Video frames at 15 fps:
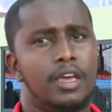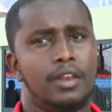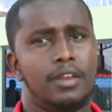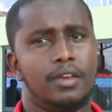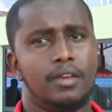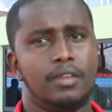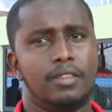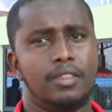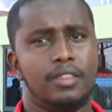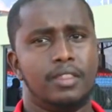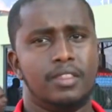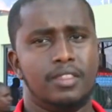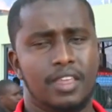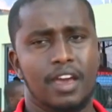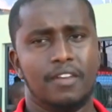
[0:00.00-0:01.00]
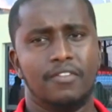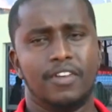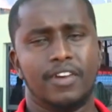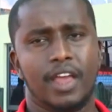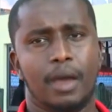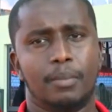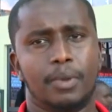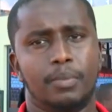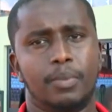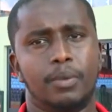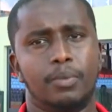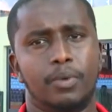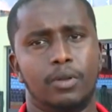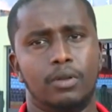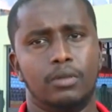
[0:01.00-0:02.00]
And uh, they are very happy
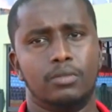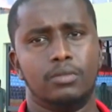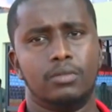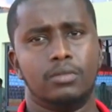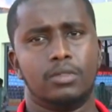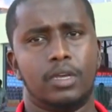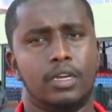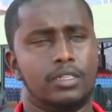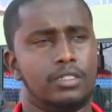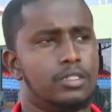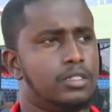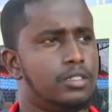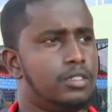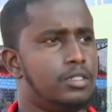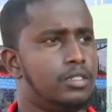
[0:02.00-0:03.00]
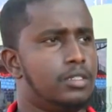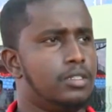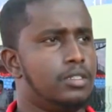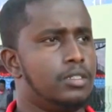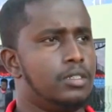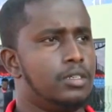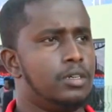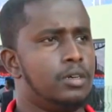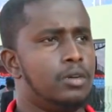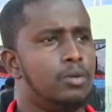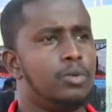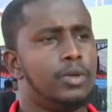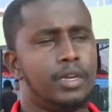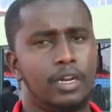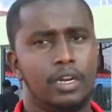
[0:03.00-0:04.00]
people, and
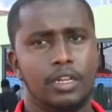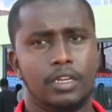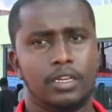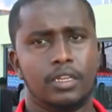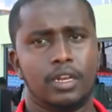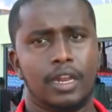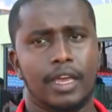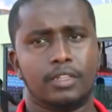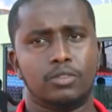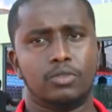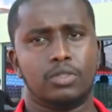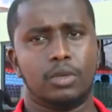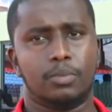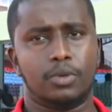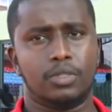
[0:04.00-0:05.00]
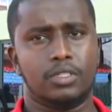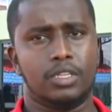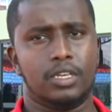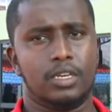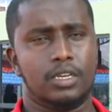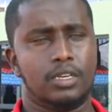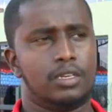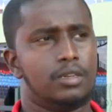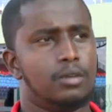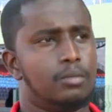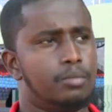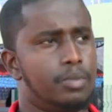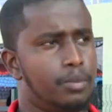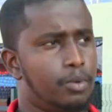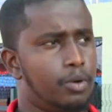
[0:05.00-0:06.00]
we really like to support the
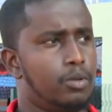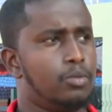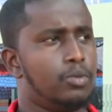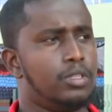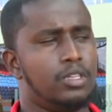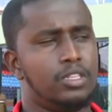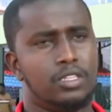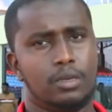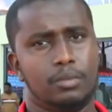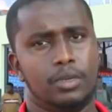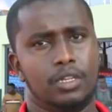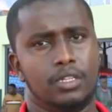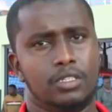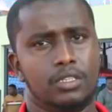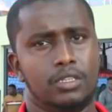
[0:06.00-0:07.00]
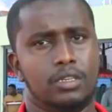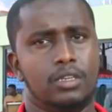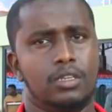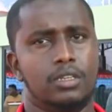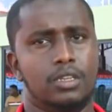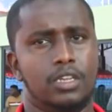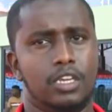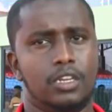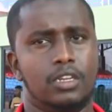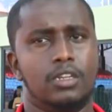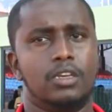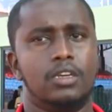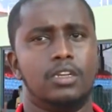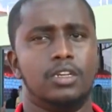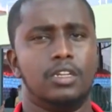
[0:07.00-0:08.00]
people with disability.
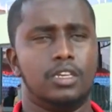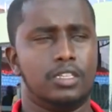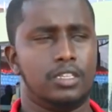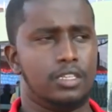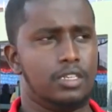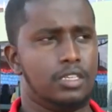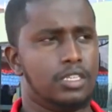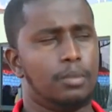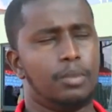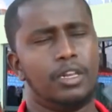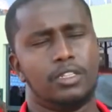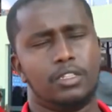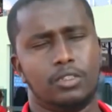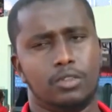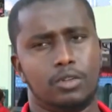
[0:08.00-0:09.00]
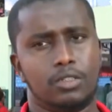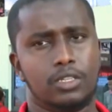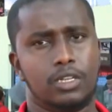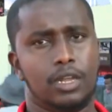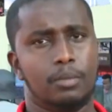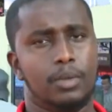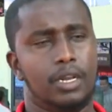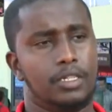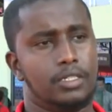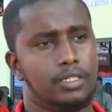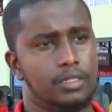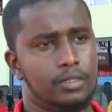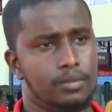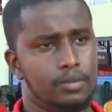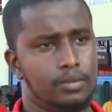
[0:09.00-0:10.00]
Indeed, uh, disability is not
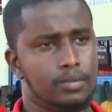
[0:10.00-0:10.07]
inability.